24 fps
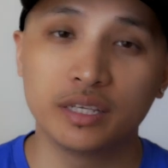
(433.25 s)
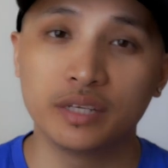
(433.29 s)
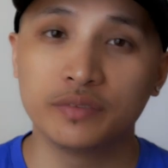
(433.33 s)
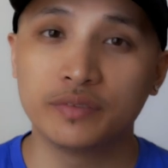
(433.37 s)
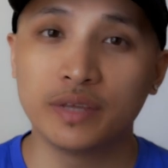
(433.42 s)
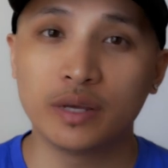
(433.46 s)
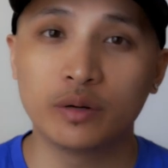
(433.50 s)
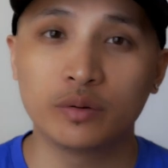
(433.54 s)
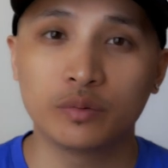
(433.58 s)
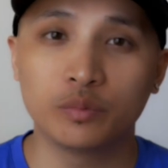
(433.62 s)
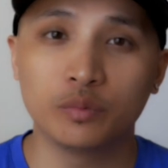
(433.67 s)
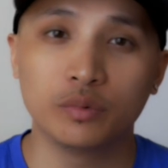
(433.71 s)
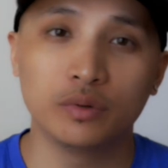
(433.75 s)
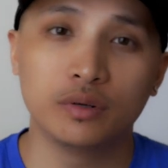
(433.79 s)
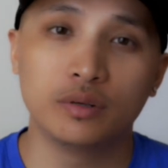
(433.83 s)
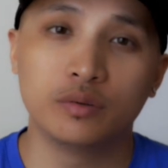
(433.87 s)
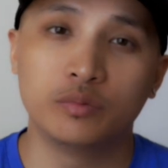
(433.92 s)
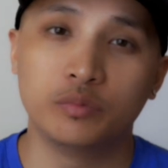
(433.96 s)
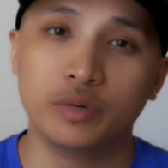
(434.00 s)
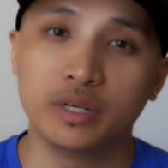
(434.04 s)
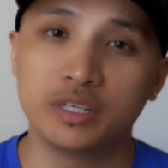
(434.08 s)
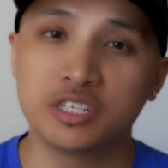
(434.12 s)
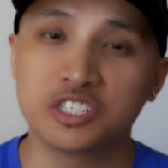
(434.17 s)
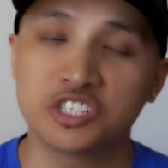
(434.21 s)
give that
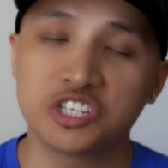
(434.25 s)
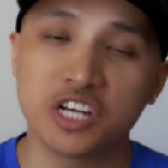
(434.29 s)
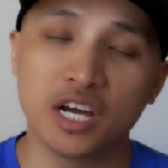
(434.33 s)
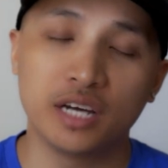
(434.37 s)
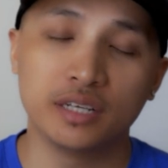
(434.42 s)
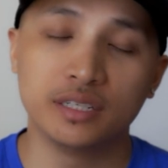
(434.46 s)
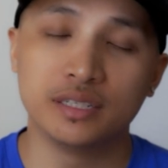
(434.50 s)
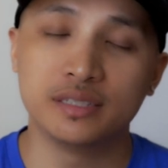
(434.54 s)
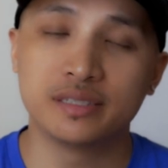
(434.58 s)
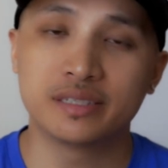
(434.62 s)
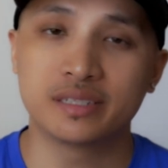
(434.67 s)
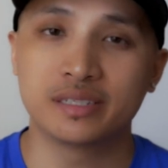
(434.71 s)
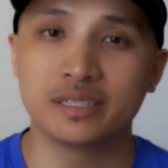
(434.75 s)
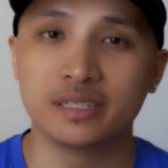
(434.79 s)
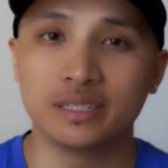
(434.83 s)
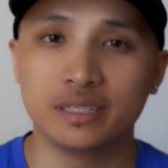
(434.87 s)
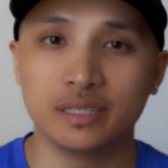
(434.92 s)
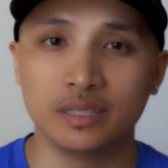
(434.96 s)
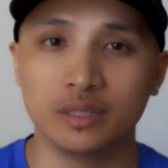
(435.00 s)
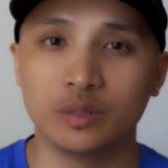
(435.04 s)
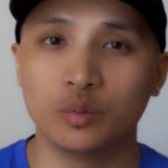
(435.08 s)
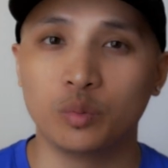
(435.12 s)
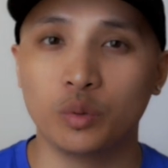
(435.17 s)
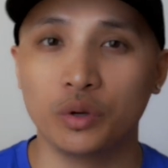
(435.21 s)
rig a shot and
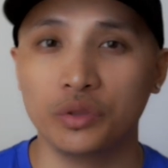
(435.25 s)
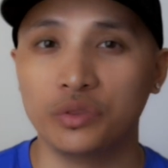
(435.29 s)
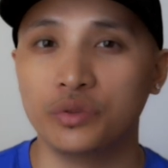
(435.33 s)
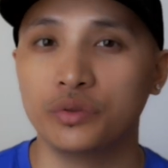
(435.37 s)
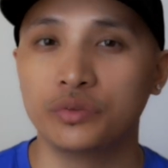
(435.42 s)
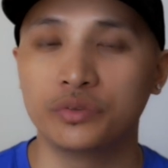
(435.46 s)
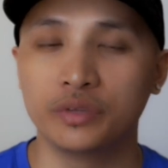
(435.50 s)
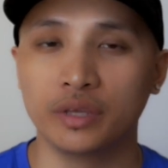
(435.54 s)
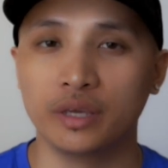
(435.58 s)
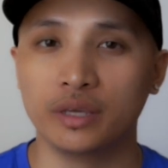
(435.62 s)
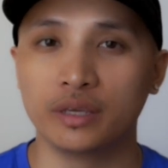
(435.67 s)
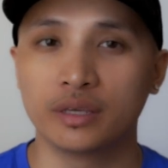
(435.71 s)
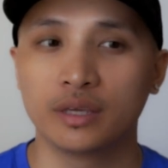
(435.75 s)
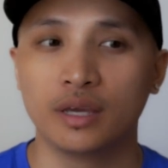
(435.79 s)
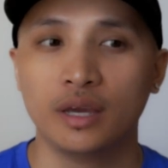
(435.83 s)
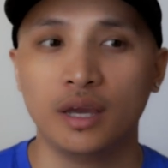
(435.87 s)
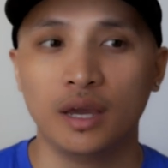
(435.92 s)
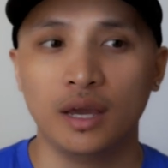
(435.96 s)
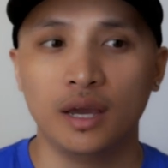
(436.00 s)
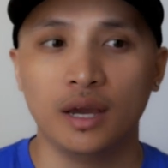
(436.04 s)
see what you think.